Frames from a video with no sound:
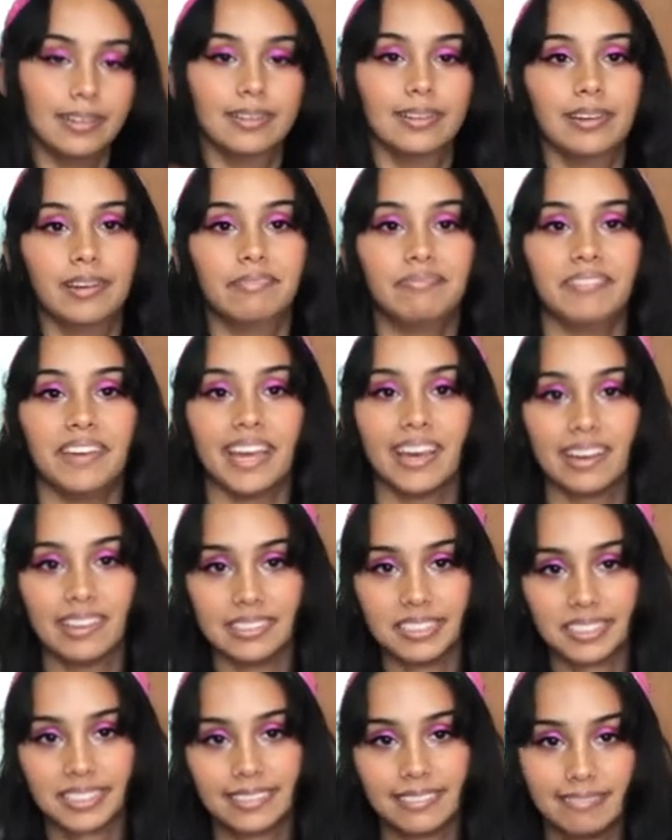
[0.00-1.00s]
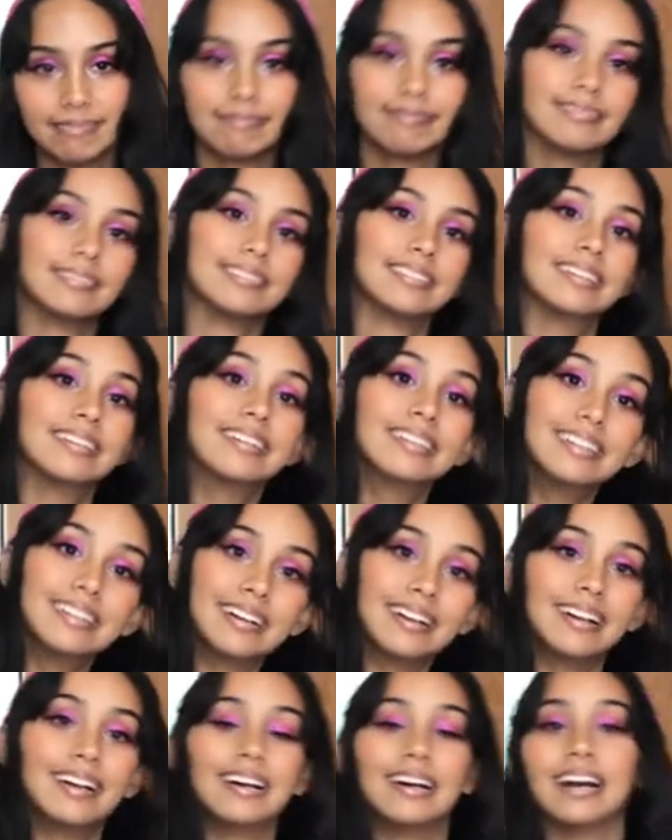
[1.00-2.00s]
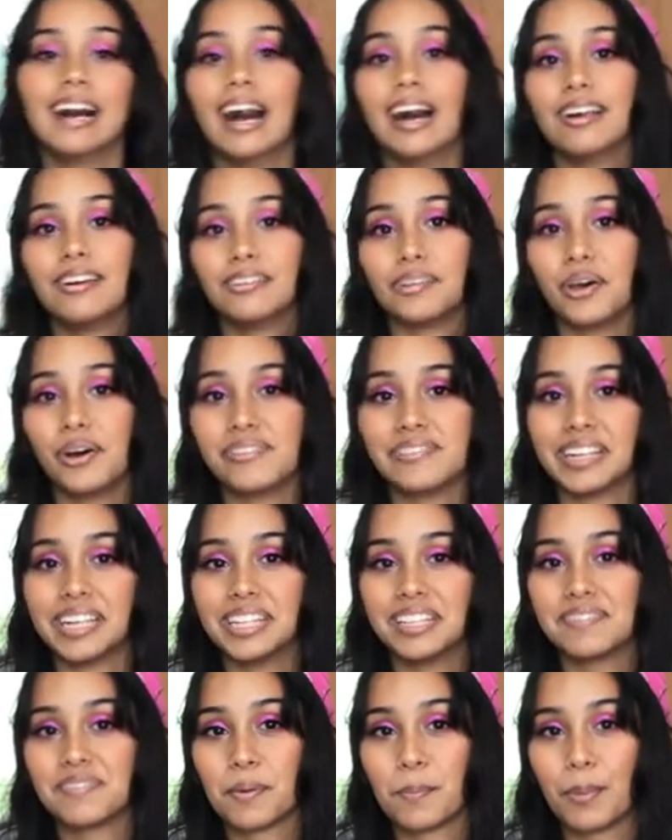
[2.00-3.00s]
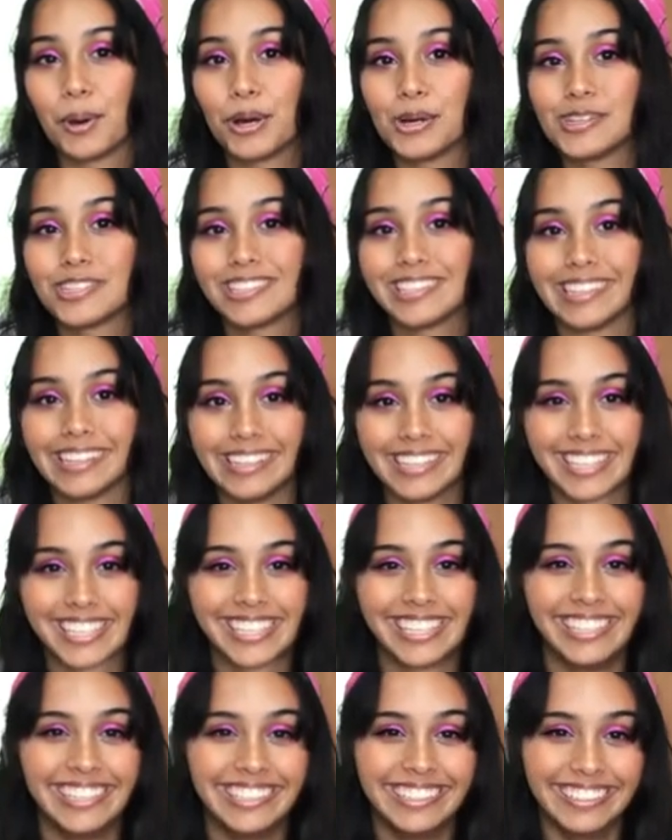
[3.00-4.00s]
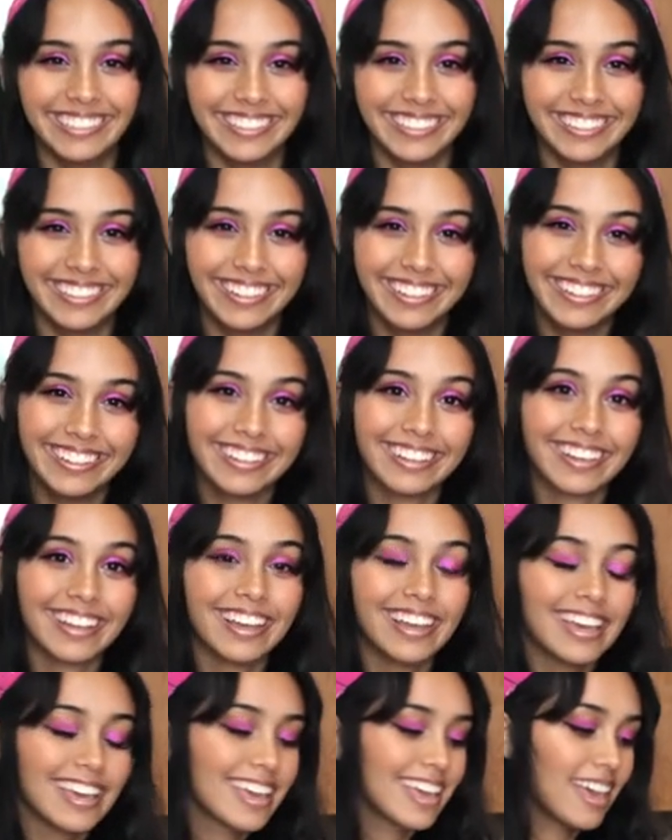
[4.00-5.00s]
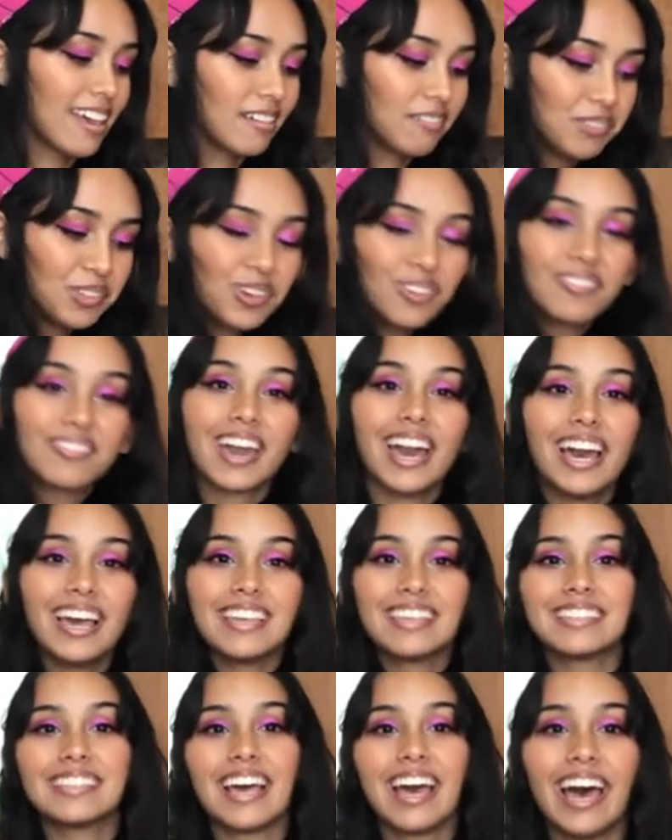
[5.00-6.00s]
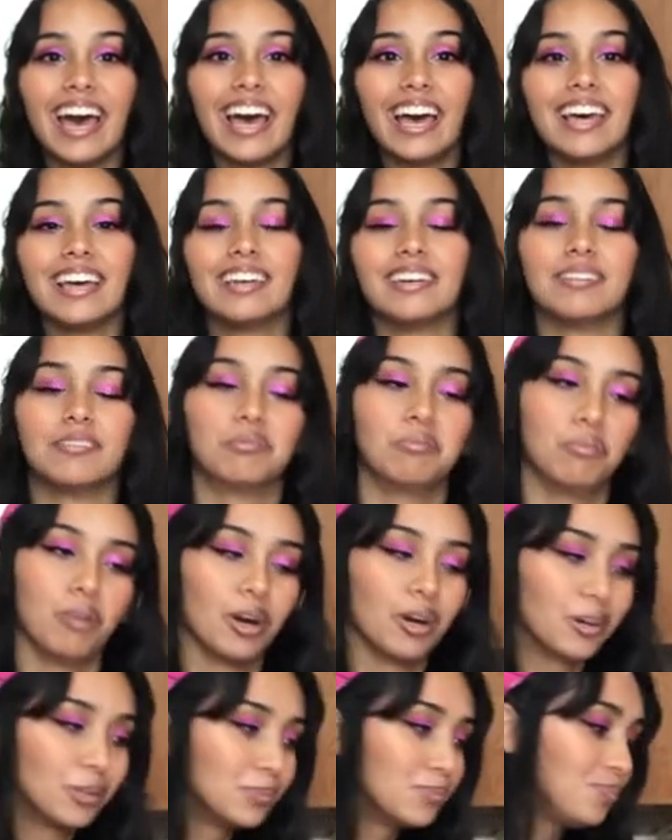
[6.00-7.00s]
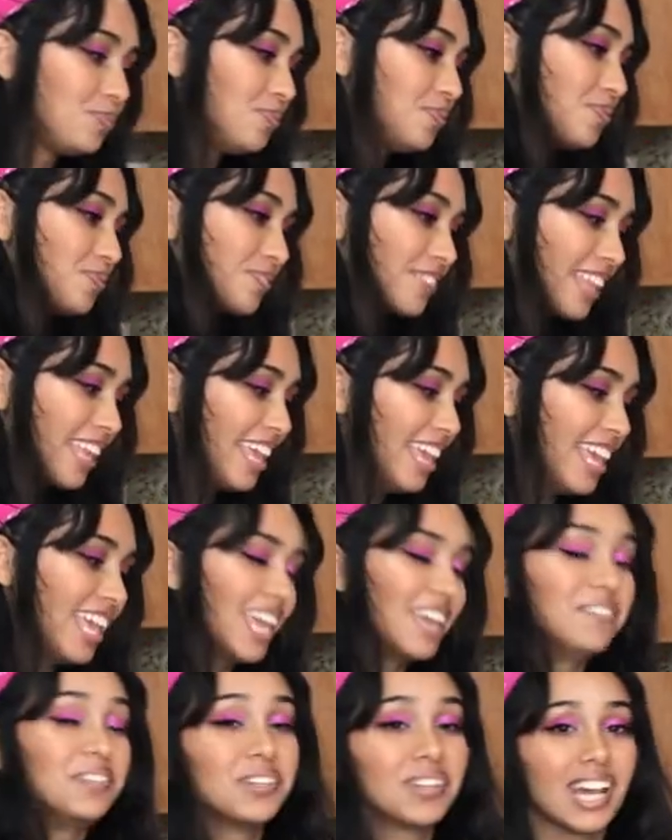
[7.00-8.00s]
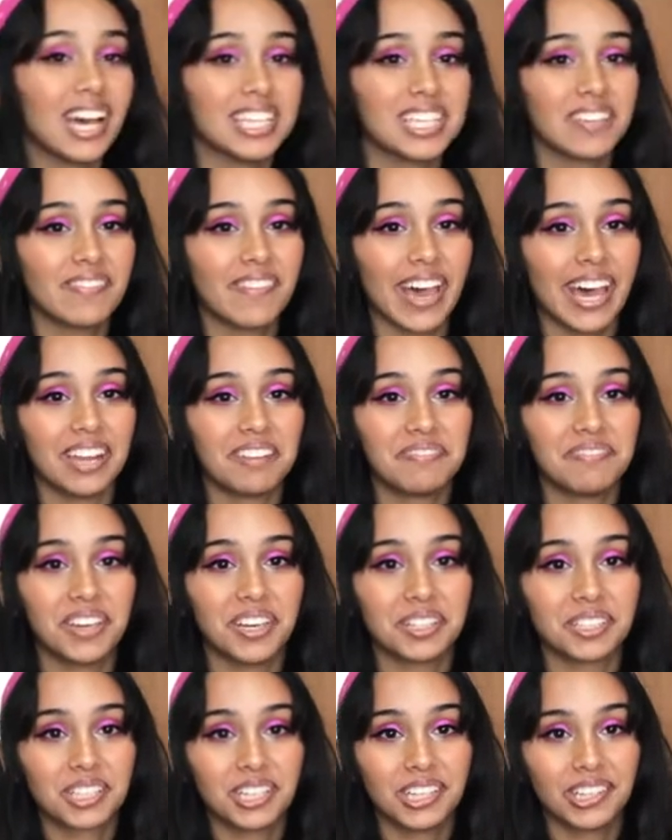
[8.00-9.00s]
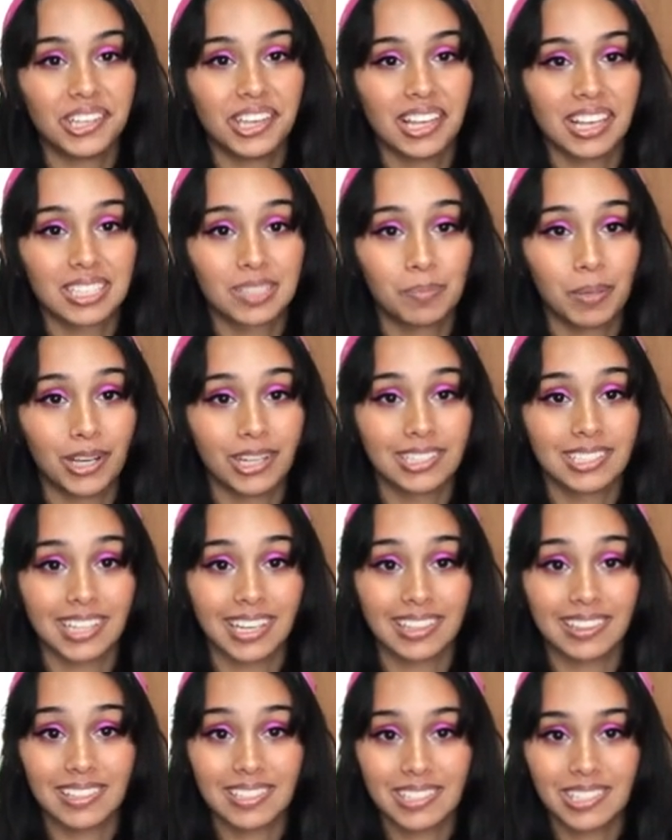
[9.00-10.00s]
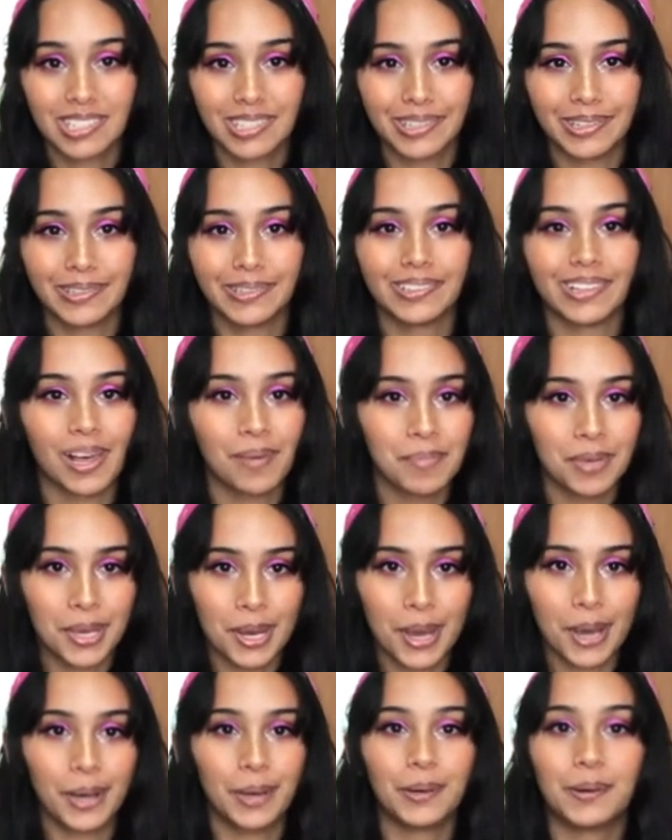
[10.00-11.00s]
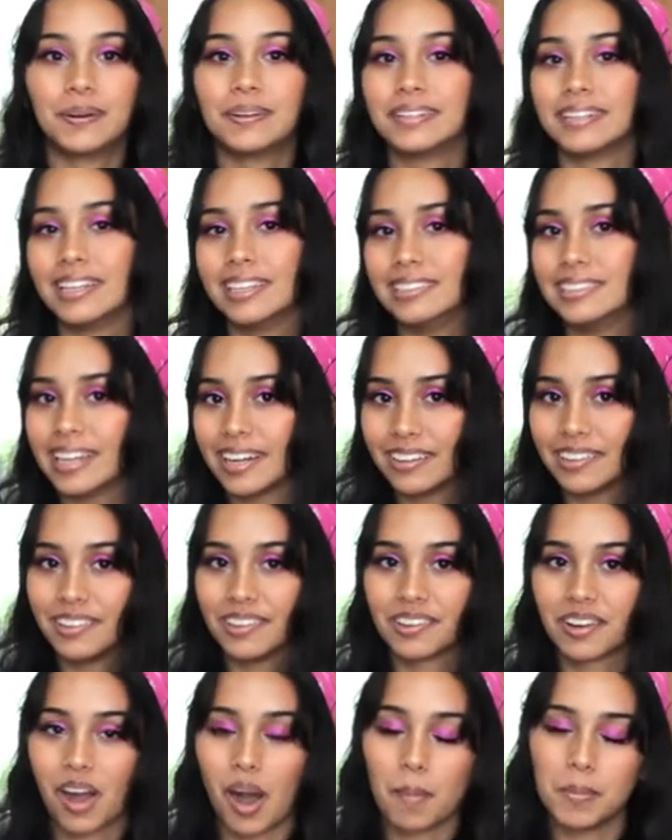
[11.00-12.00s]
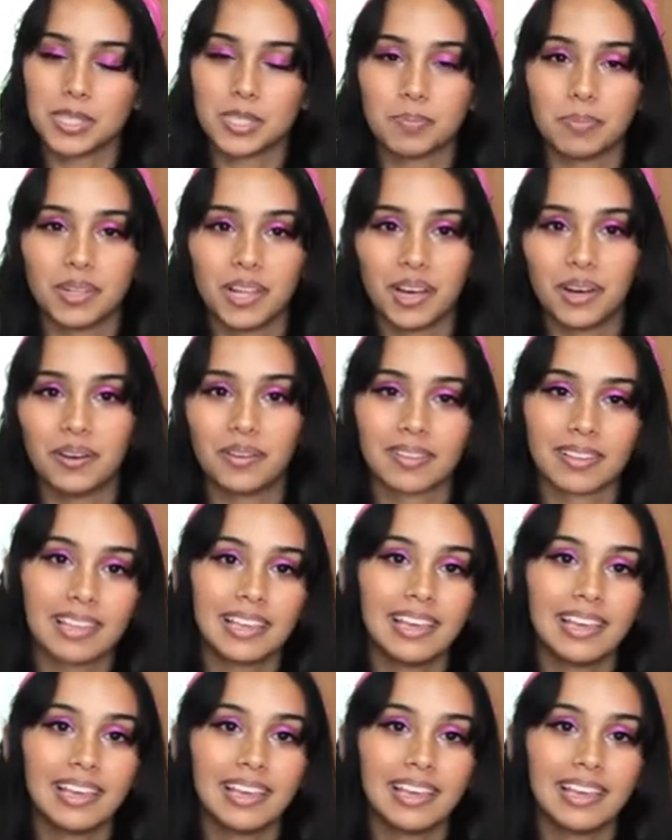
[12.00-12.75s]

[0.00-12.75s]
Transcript: It failed. I don't know if I'll even post this. If you guys have, well, if you guys have had a failed cooking experience like this too, let me know down in the comments below.